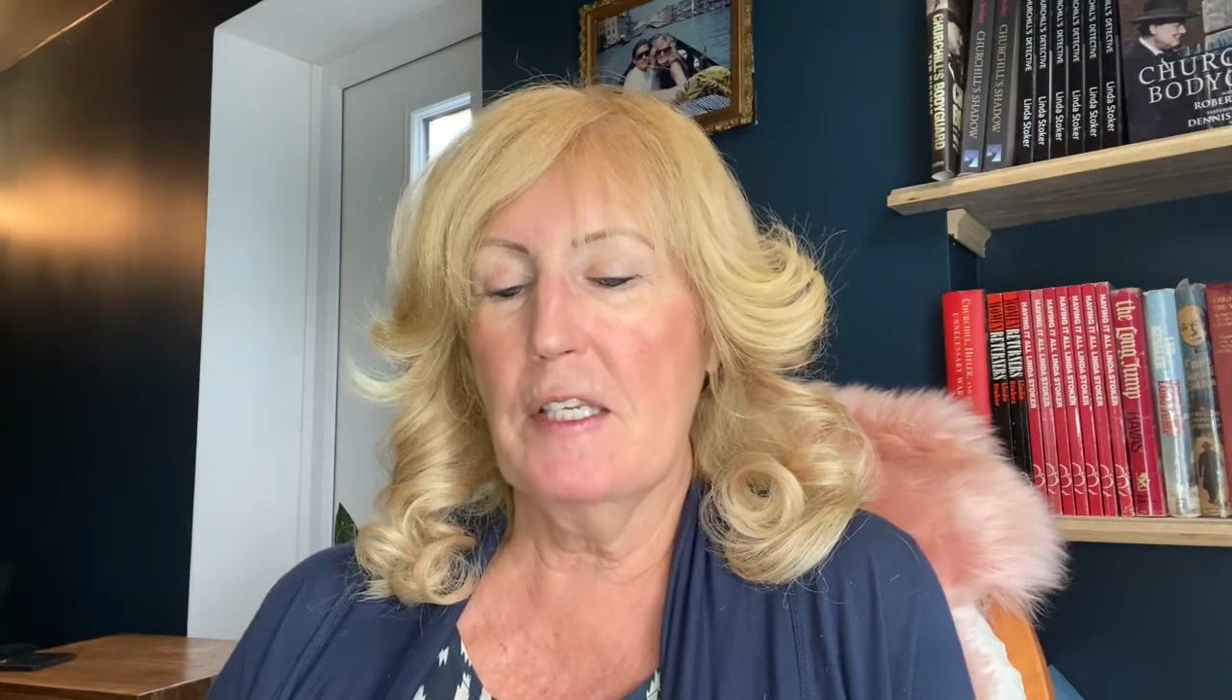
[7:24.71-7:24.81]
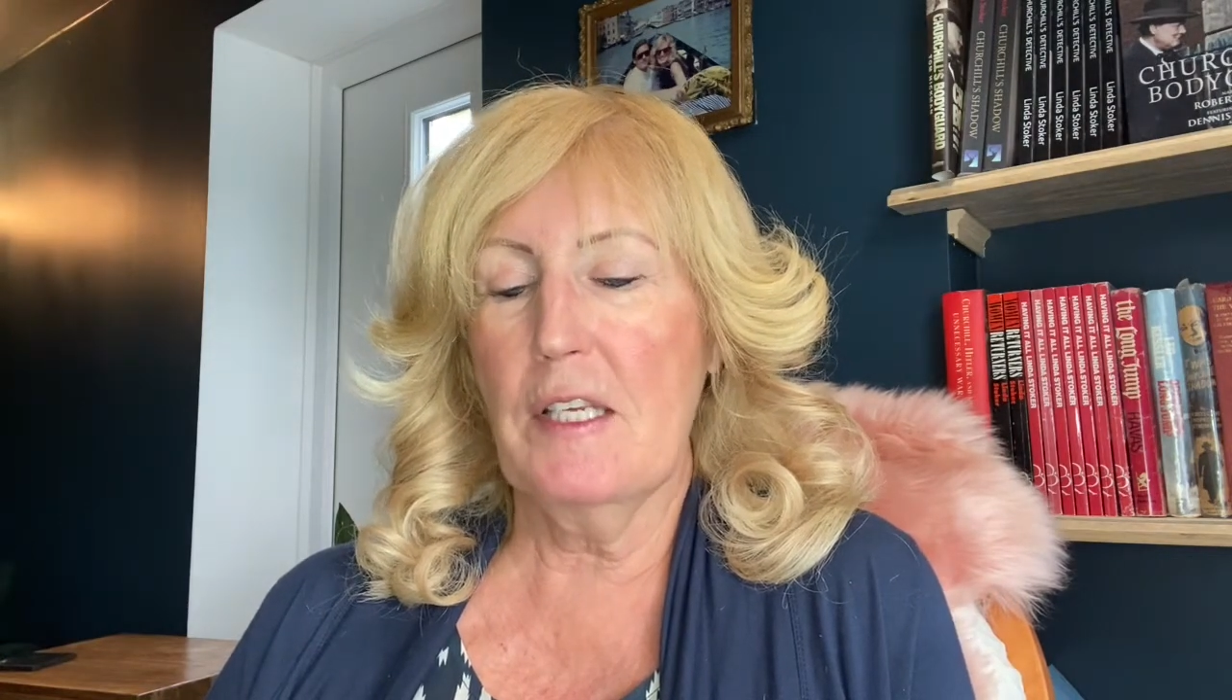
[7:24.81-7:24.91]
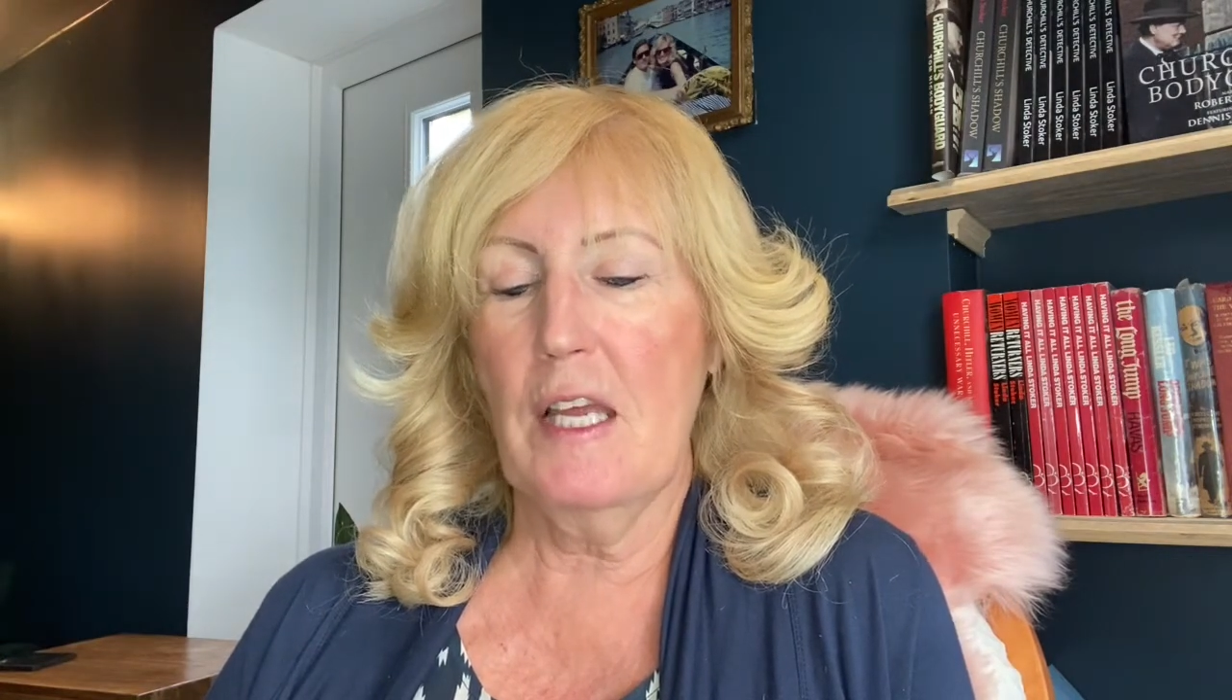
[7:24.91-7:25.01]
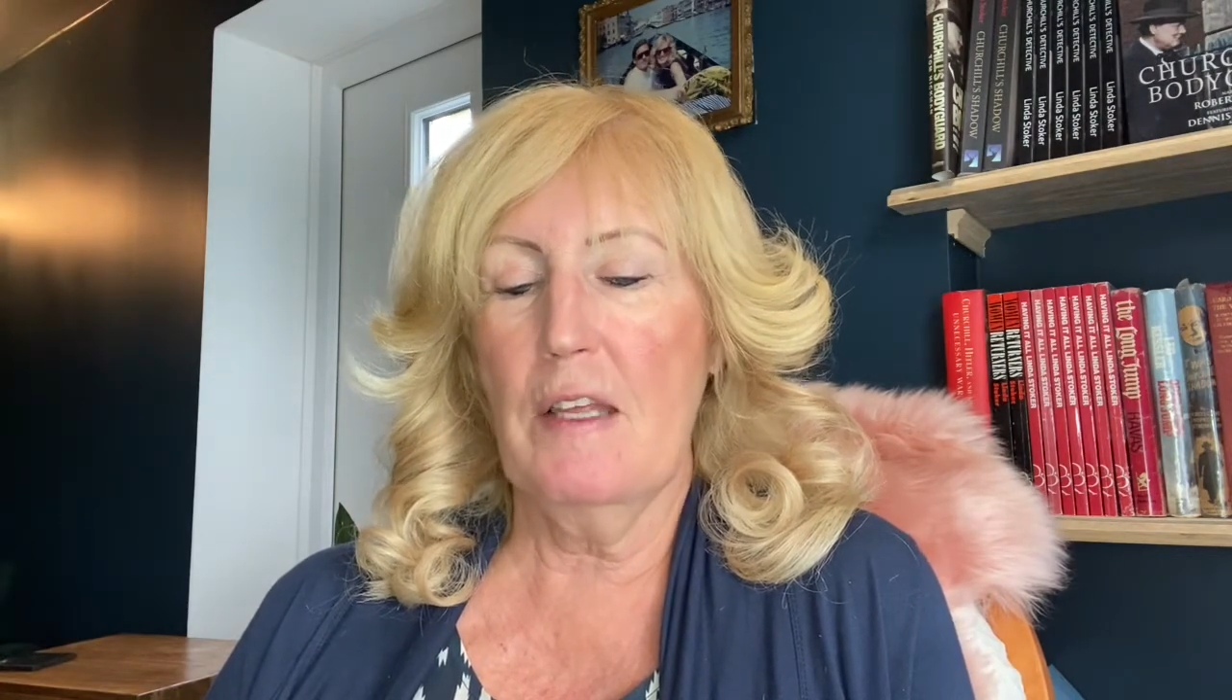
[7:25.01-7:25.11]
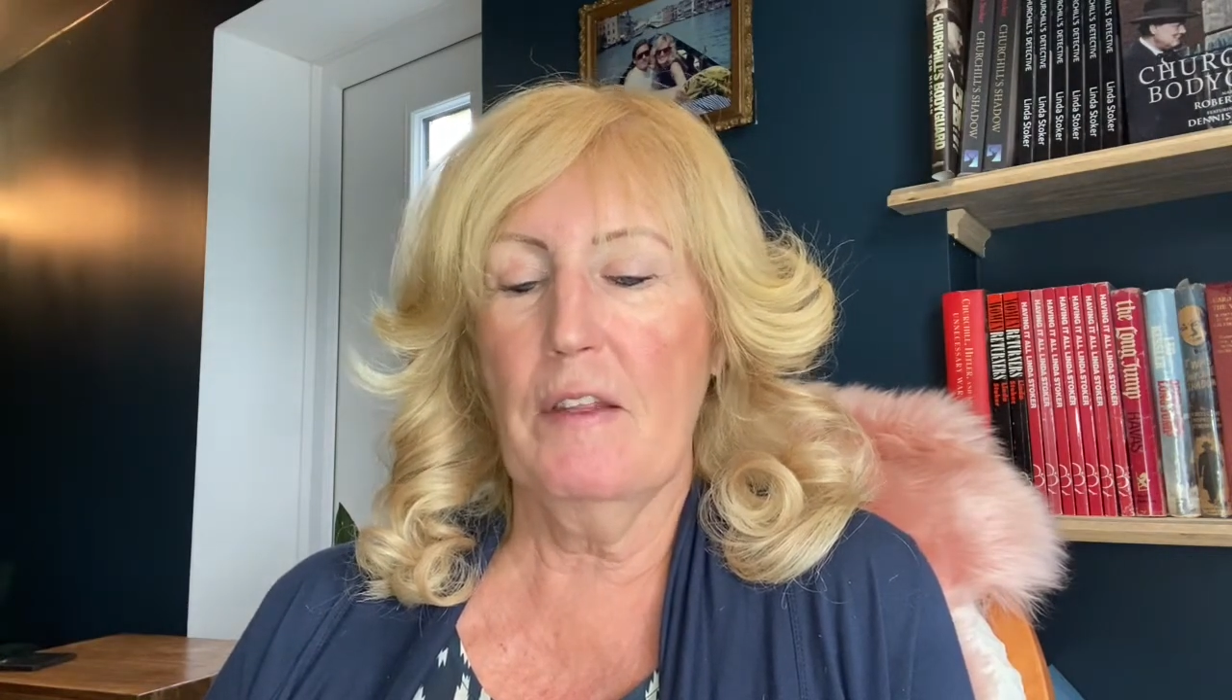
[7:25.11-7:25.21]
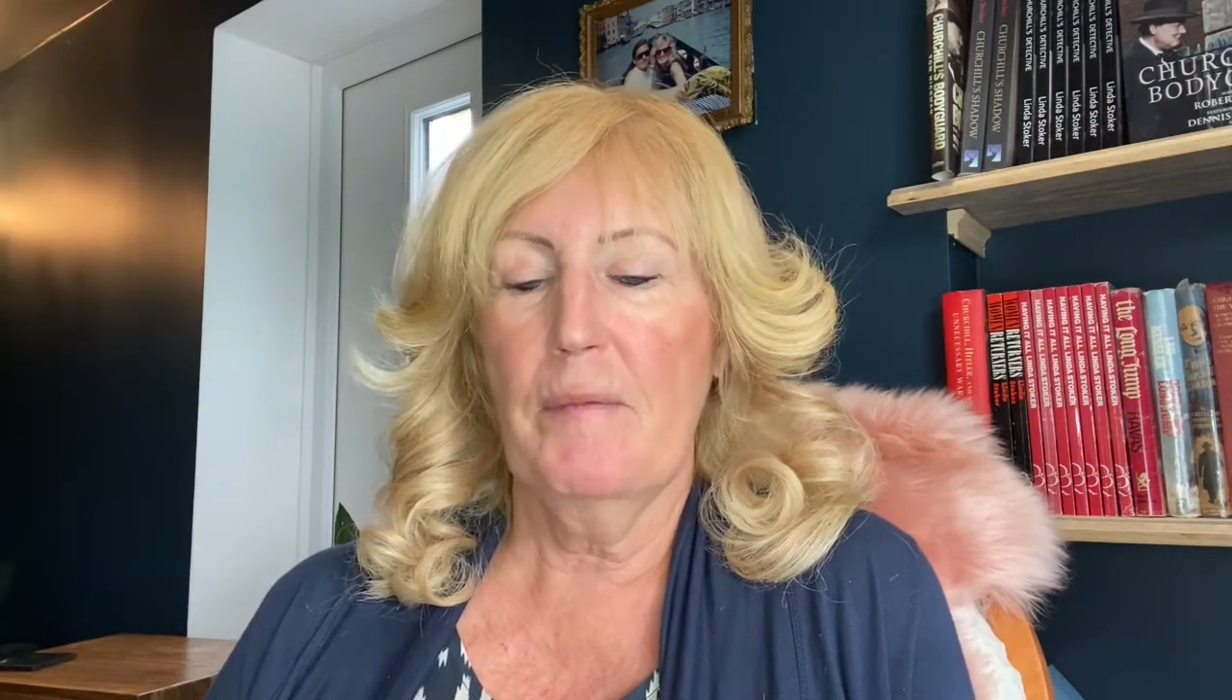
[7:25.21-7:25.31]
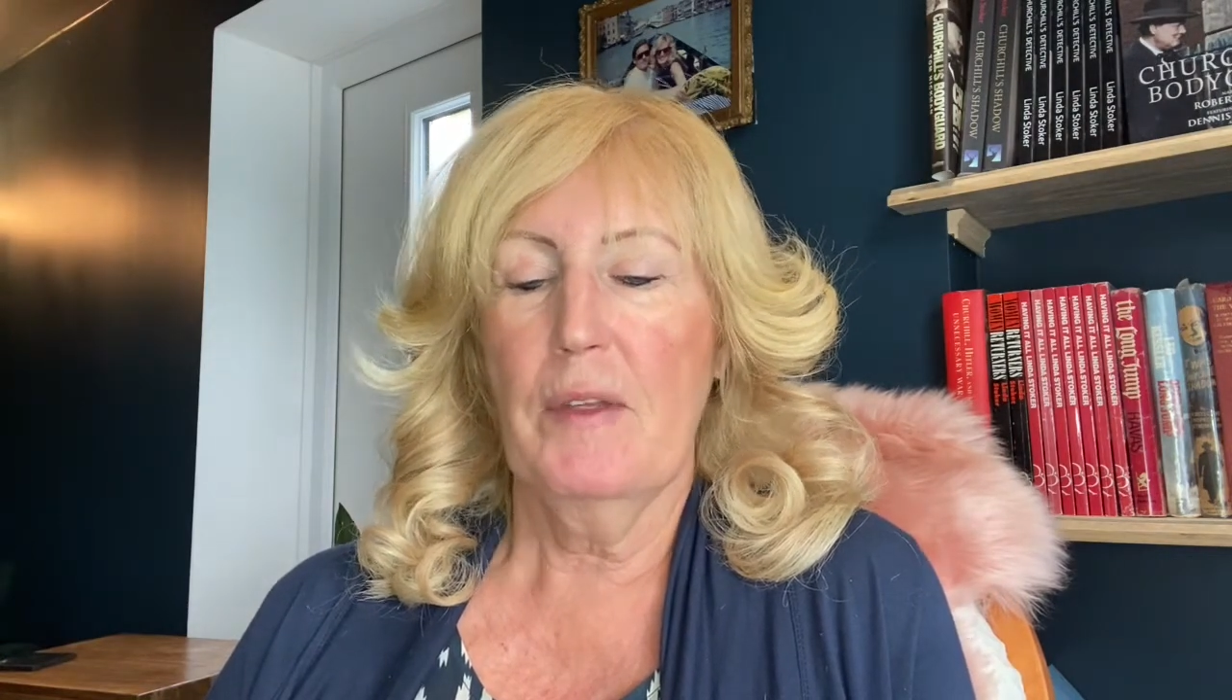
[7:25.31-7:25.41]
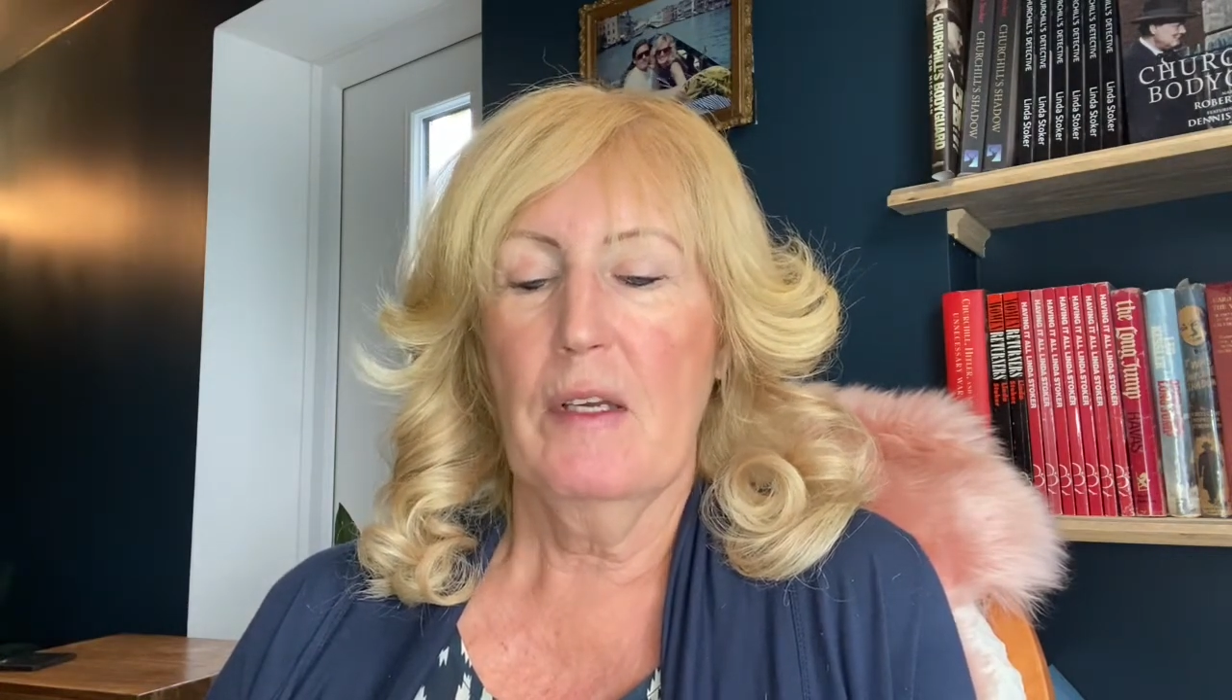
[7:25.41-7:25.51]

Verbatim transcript: teeth.